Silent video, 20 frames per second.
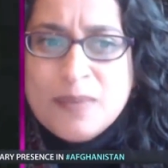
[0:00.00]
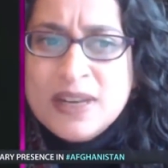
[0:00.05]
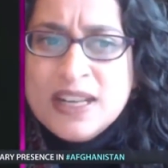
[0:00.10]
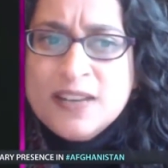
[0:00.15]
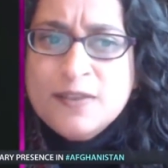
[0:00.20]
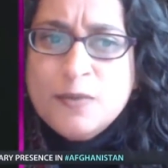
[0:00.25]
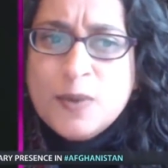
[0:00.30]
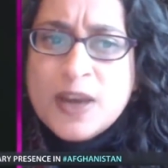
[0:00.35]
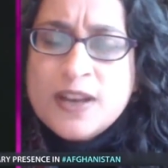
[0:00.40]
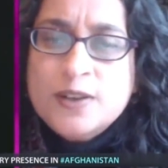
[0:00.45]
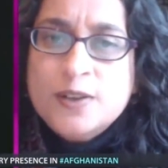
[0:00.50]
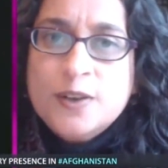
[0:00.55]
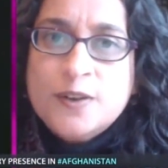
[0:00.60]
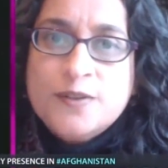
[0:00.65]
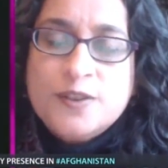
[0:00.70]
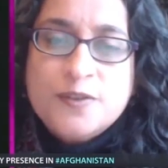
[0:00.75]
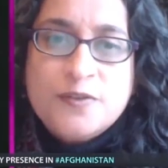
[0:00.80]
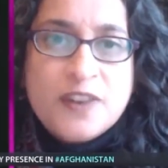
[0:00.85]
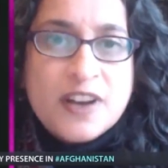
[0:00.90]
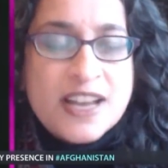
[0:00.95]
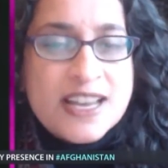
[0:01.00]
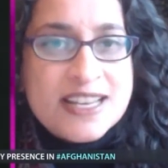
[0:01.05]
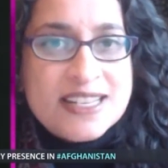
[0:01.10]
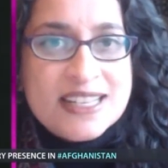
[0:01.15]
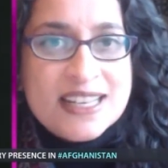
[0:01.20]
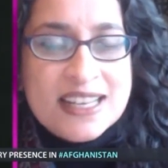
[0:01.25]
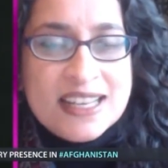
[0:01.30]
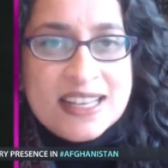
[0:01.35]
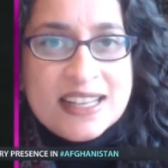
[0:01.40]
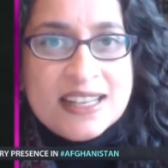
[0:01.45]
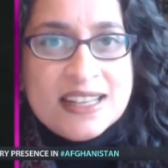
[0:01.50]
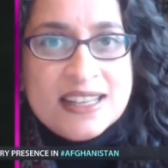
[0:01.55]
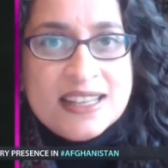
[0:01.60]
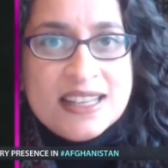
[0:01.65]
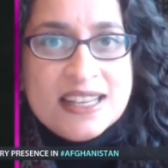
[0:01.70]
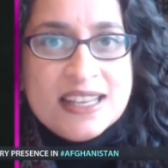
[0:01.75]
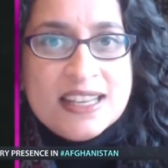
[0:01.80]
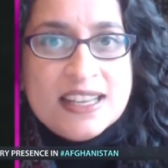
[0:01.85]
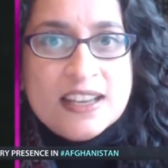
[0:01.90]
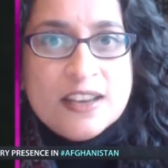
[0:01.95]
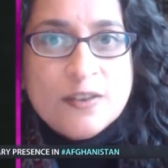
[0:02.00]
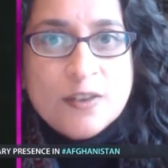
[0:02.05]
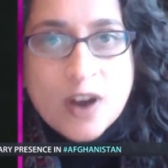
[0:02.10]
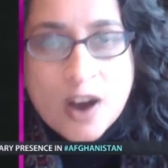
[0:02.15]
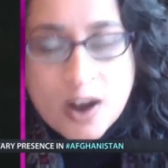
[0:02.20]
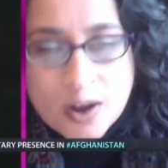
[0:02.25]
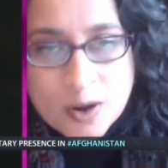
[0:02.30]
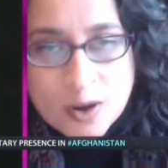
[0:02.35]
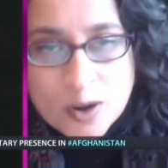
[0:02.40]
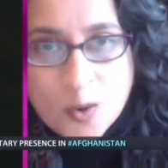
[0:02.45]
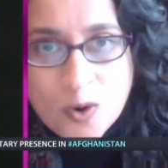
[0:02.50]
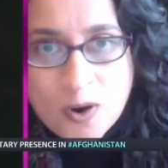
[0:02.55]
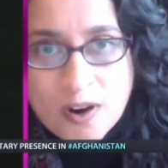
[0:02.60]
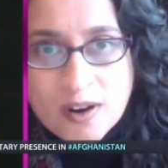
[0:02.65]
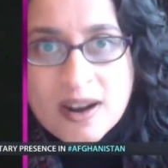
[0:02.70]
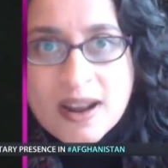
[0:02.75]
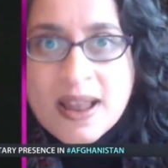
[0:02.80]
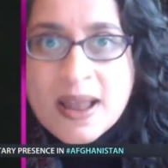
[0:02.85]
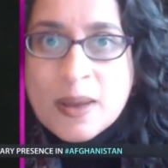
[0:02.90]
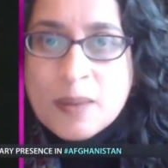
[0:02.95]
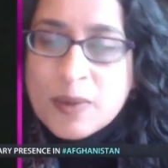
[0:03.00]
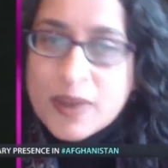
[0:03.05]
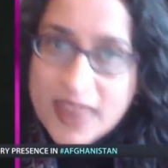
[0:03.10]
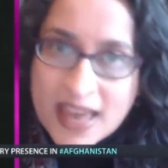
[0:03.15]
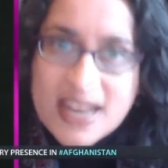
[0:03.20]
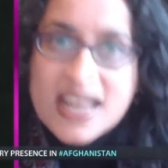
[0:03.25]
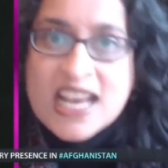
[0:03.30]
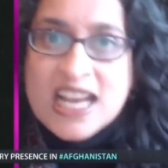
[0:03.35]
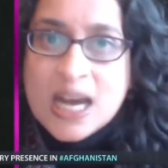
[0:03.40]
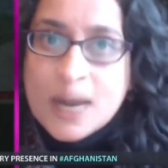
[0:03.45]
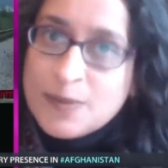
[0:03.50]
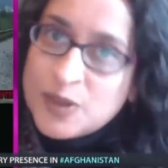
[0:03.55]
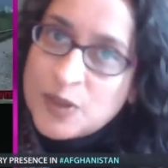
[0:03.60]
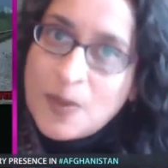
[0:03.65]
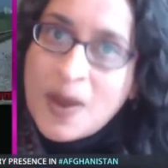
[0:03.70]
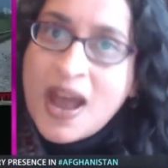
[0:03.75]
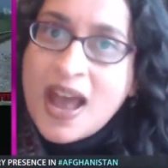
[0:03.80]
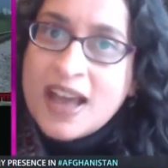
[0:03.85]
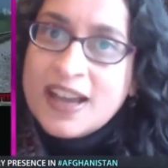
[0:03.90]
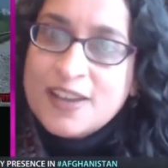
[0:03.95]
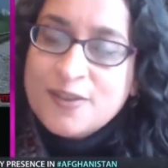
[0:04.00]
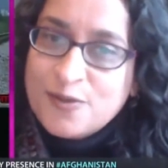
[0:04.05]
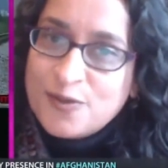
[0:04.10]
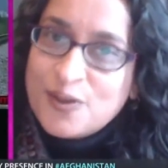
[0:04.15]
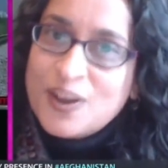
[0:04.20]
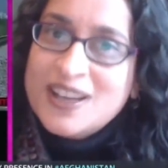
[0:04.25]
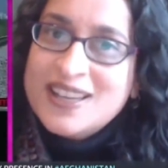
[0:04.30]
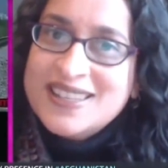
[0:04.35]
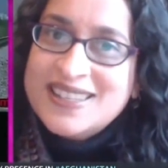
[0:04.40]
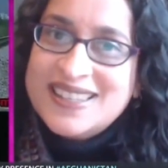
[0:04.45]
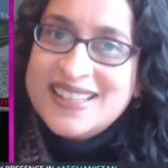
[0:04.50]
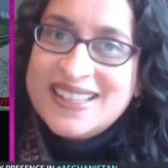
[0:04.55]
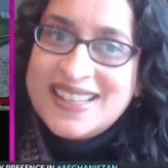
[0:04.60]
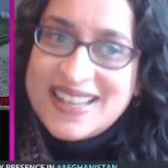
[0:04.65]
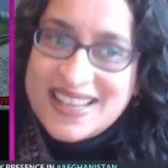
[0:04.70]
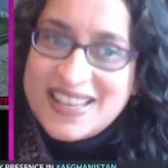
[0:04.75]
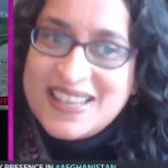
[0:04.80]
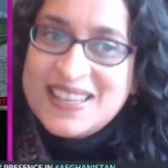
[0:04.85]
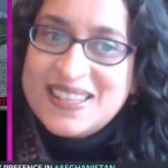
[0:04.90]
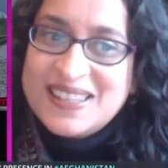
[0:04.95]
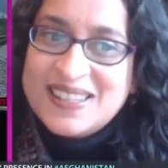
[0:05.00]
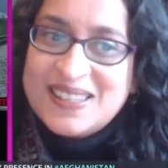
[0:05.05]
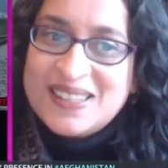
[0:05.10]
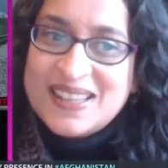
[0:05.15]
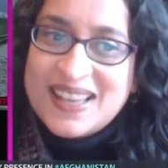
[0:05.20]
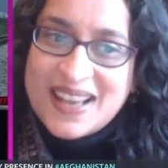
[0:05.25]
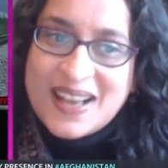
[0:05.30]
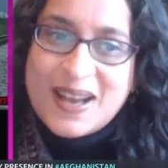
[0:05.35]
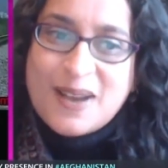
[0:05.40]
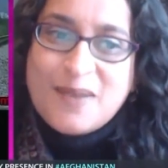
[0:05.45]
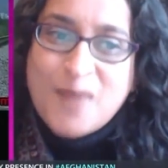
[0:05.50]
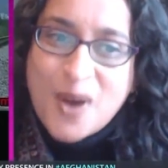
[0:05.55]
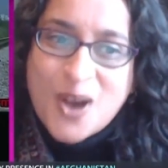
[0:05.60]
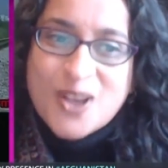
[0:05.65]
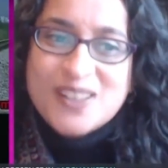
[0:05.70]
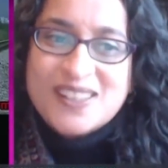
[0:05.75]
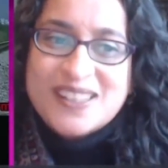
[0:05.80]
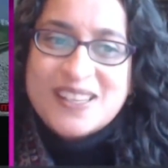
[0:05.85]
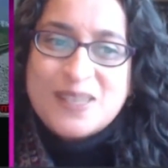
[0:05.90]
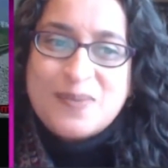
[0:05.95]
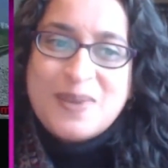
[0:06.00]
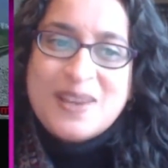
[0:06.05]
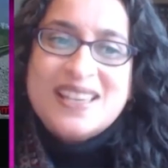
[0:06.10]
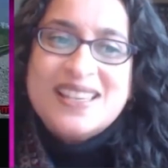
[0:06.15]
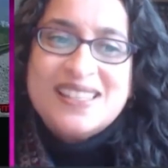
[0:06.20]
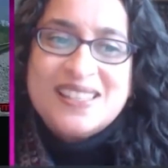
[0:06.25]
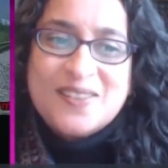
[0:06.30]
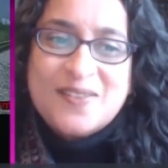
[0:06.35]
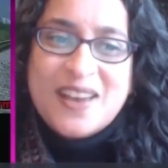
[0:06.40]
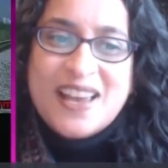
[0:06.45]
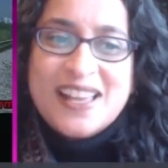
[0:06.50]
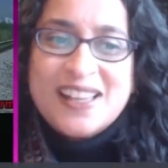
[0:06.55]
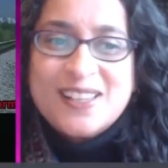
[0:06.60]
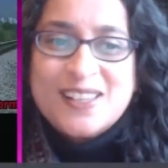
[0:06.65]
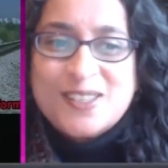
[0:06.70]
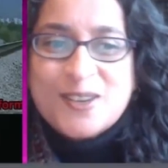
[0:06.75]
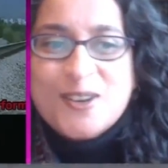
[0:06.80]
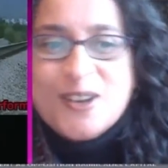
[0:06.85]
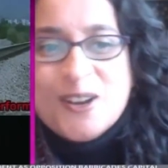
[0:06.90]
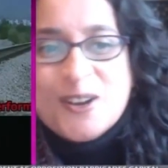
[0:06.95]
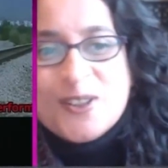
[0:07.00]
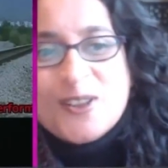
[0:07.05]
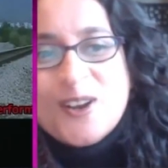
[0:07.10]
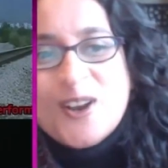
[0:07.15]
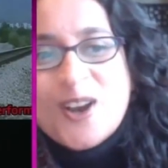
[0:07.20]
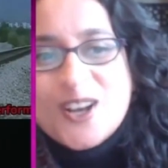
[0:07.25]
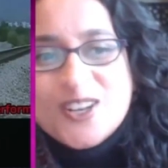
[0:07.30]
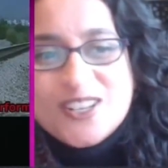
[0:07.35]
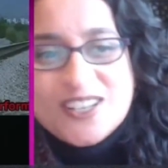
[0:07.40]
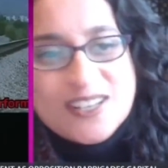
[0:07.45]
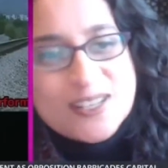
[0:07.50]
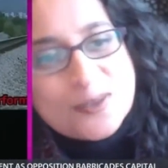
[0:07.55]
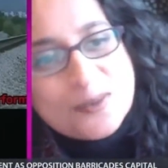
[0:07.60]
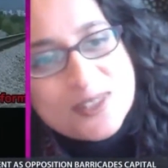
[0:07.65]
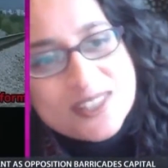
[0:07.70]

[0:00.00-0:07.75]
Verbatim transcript: I believe went off to fight in the Iraq War. But then comes back and finds that his uh, mosque is being surveilled. So, you know, the logic